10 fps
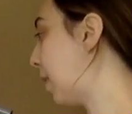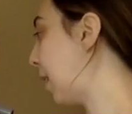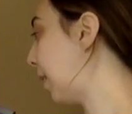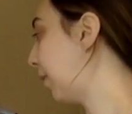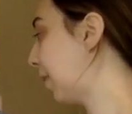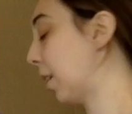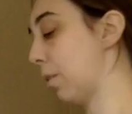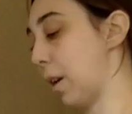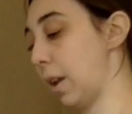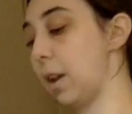add a second
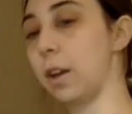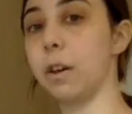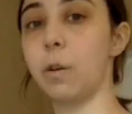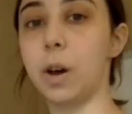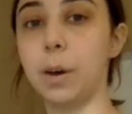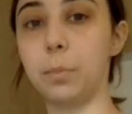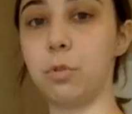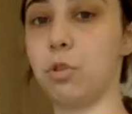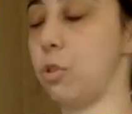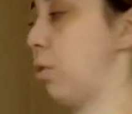line and go up
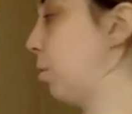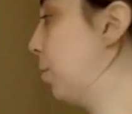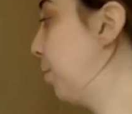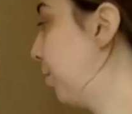to